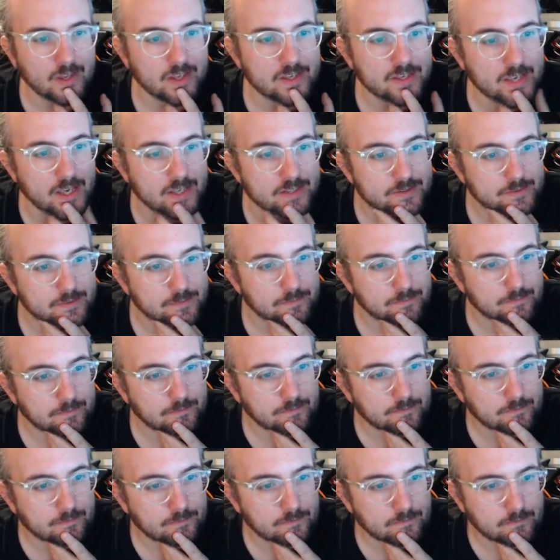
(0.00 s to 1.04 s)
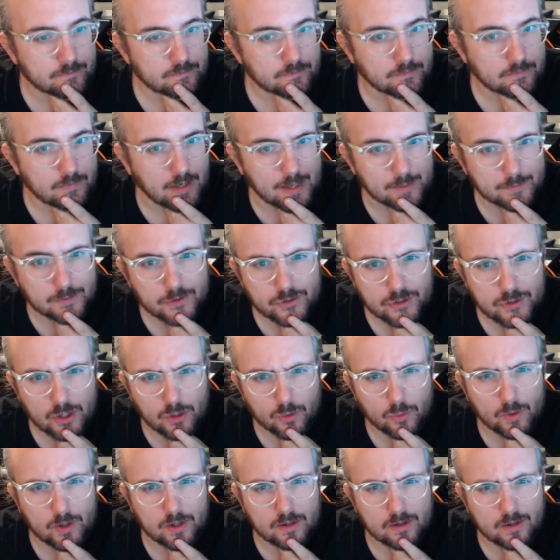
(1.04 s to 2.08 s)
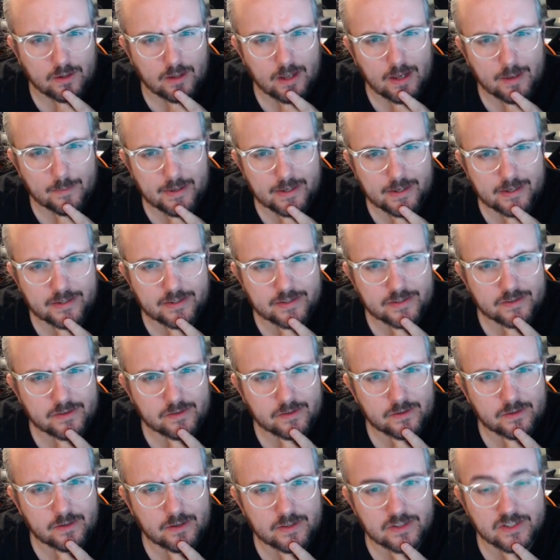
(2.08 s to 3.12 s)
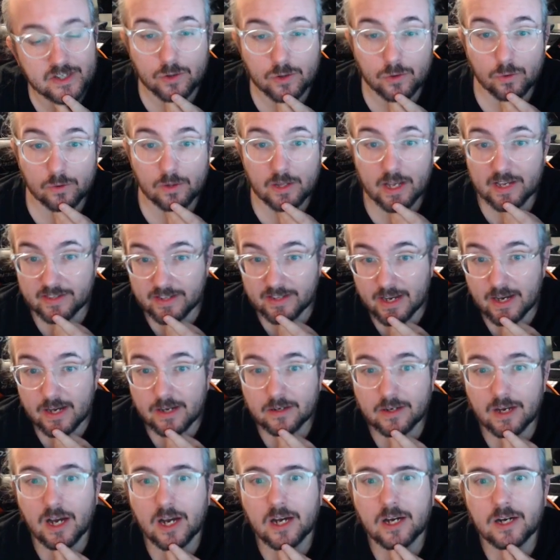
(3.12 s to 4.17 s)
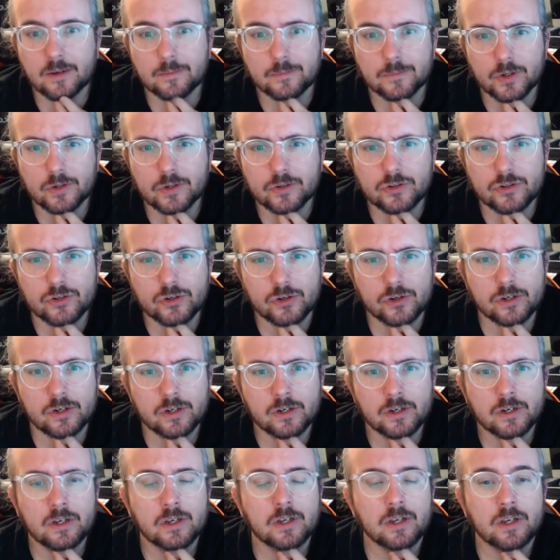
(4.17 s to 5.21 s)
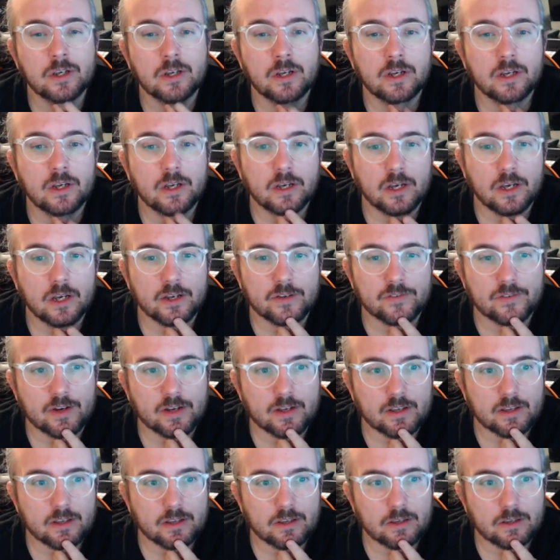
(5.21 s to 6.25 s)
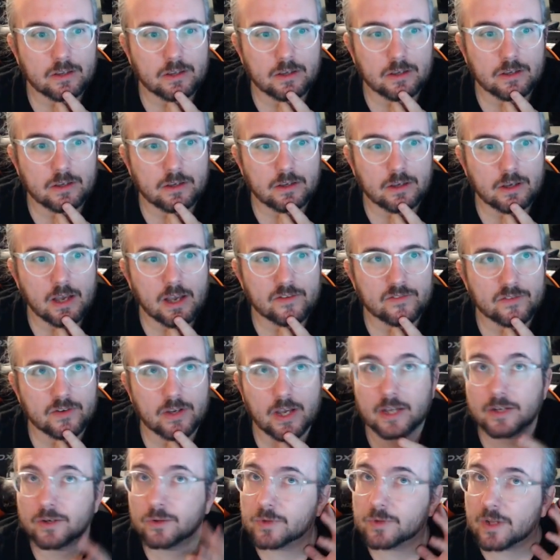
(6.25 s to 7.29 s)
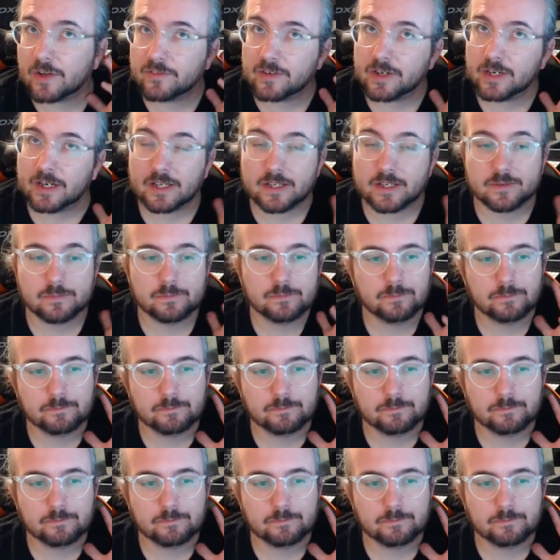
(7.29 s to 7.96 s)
yet. I'm not sure. Well, I mean, it's a cool idea. I'm not sure if I don't have any like